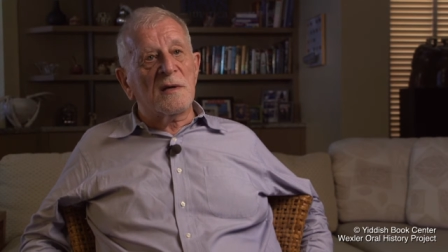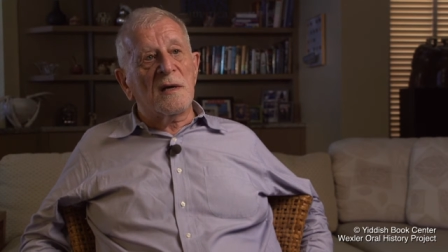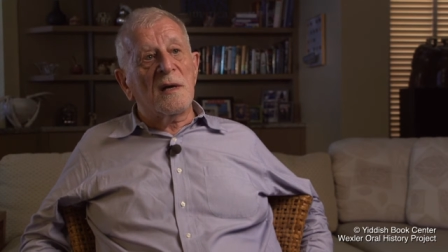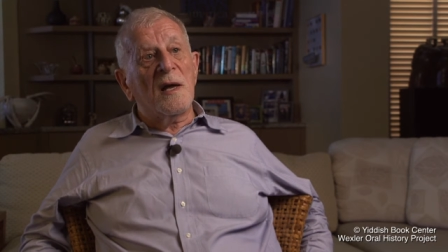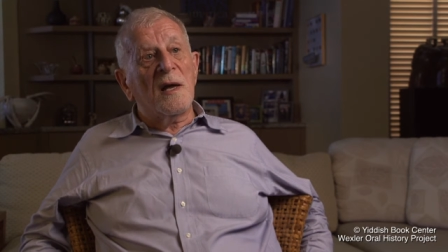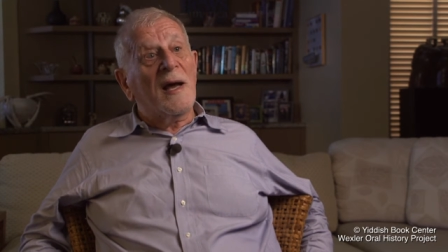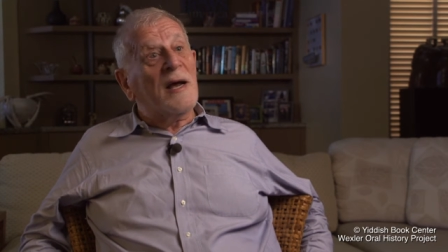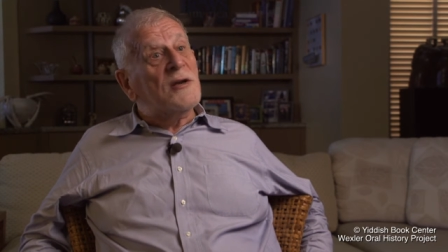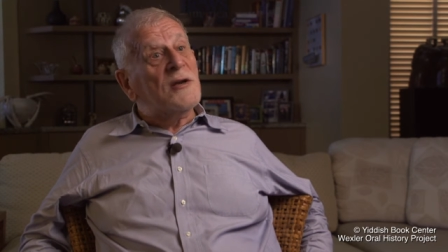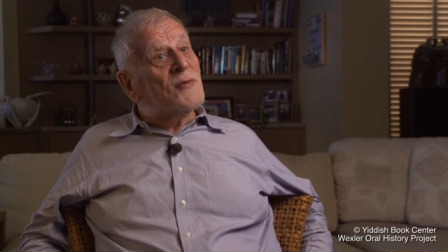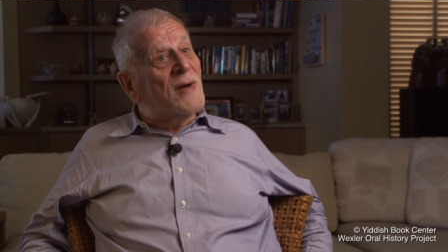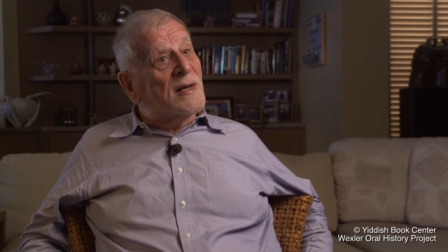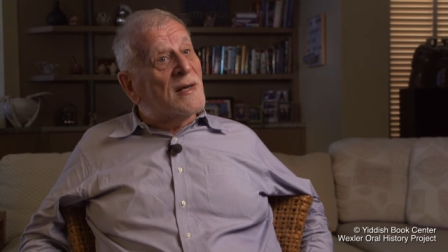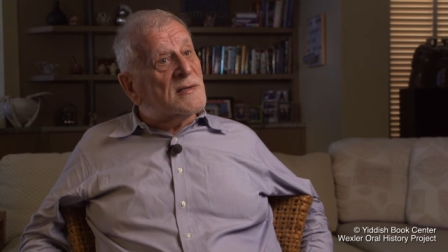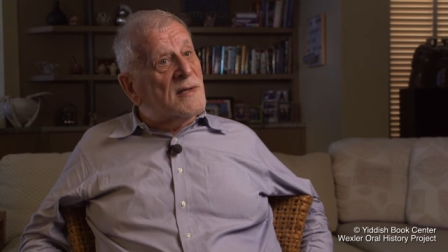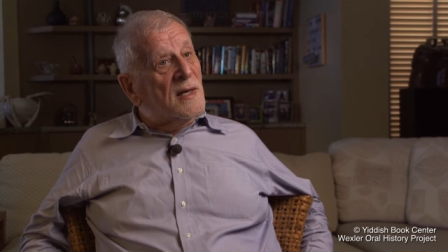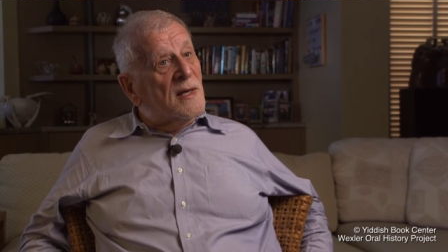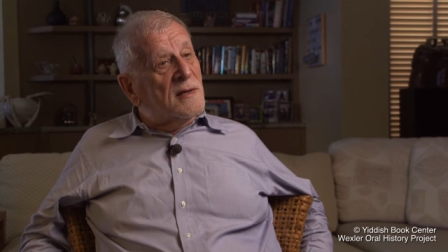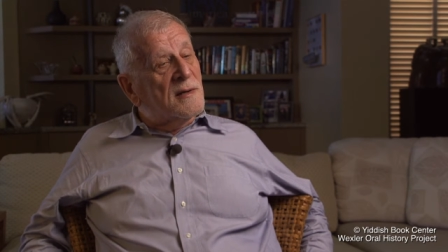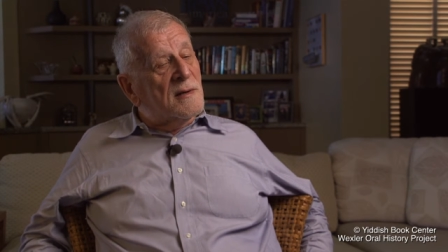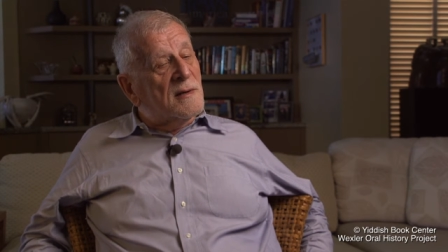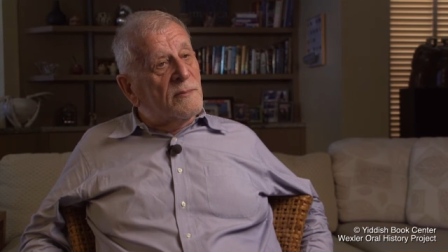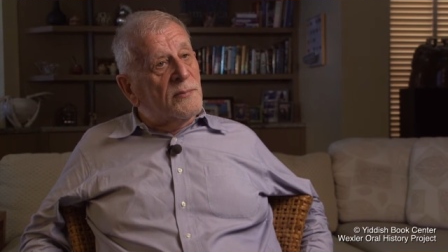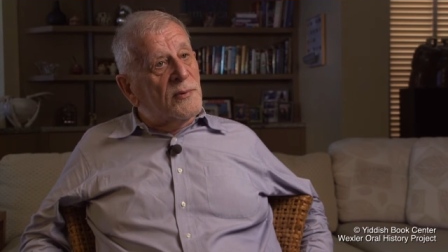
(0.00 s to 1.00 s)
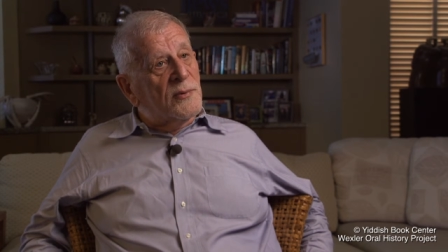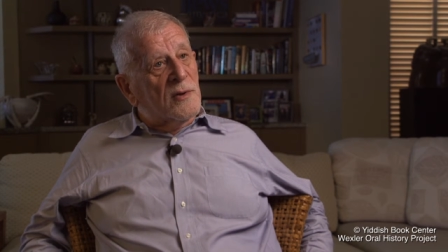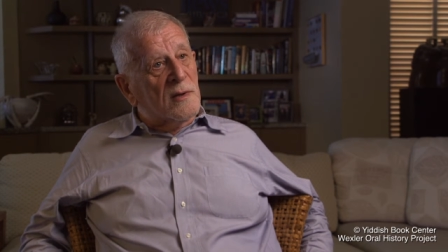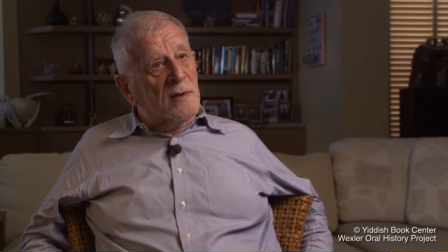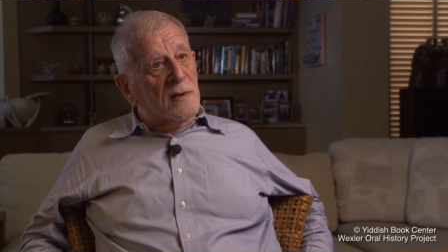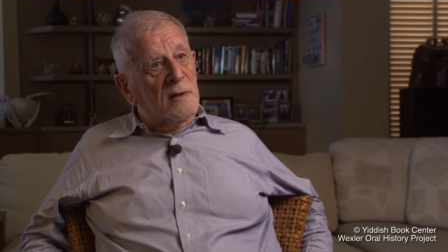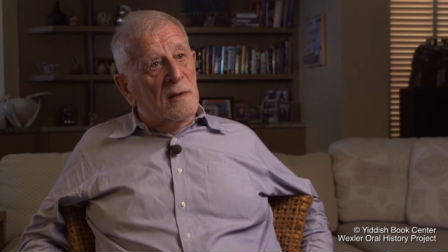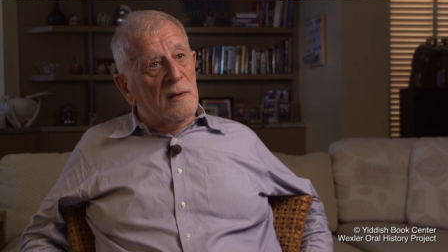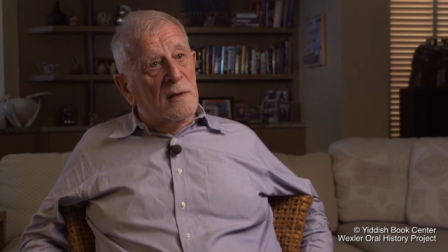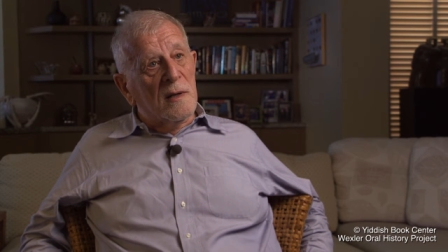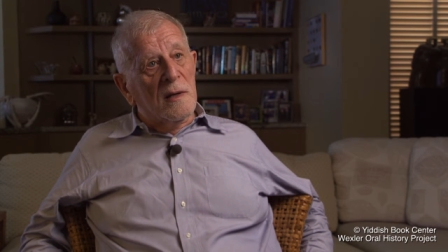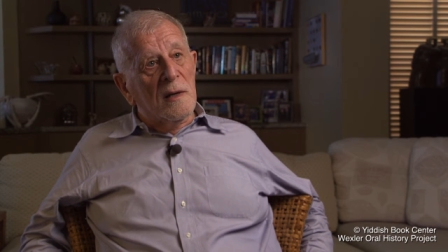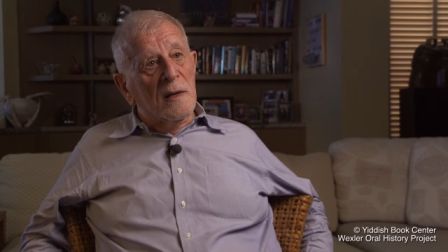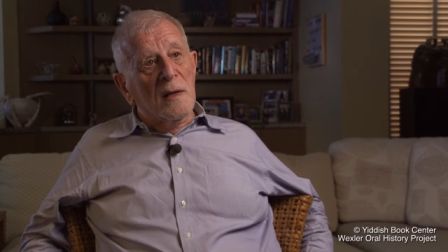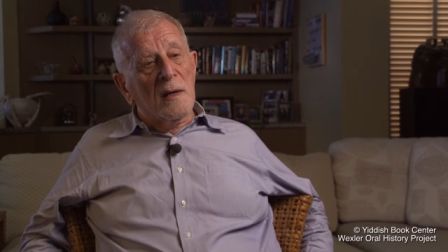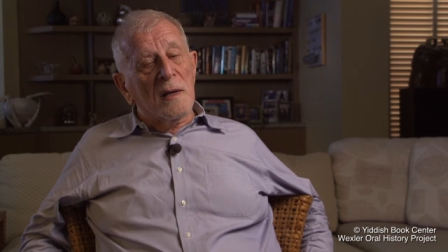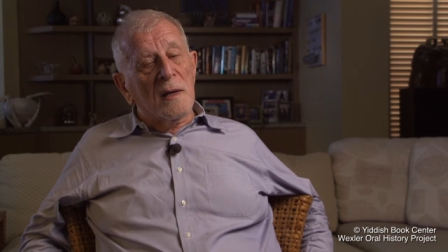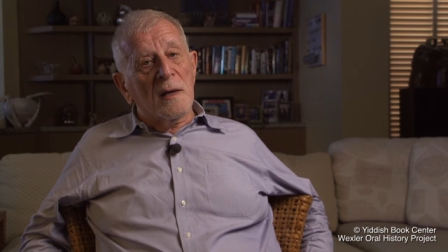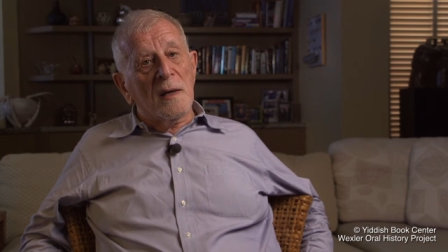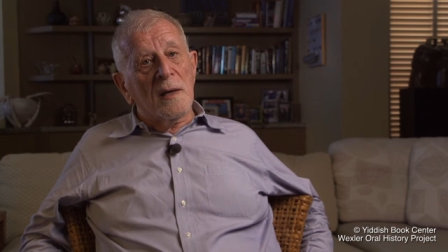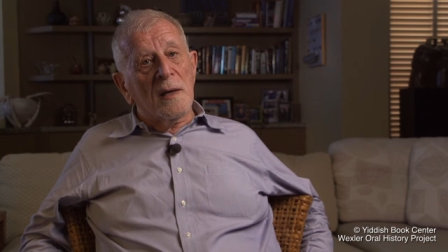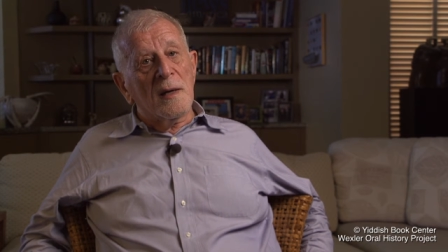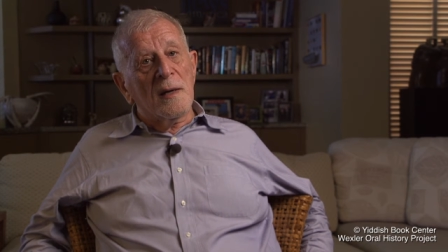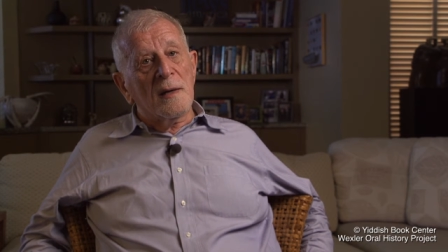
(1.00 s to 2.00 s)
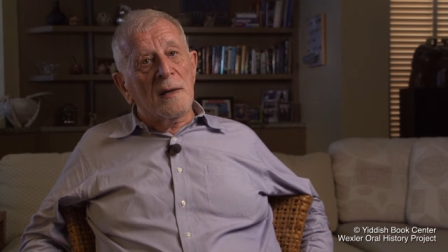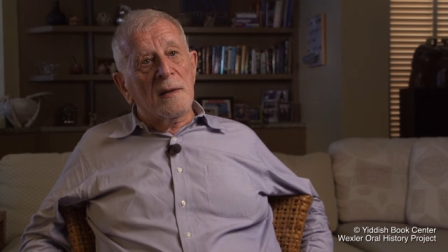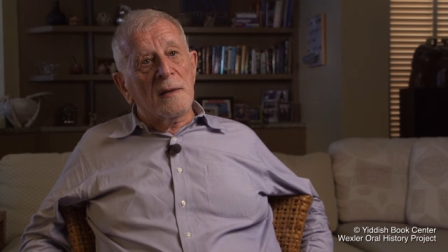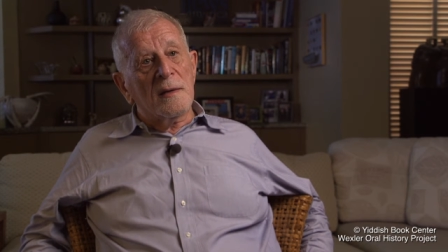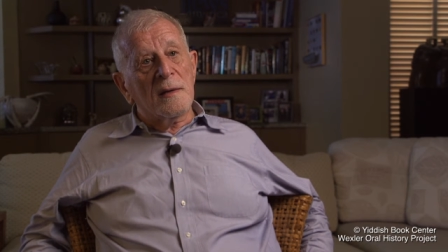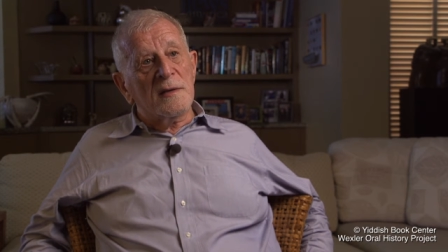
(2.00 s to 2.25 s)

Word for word: Uh, I translated a book uh,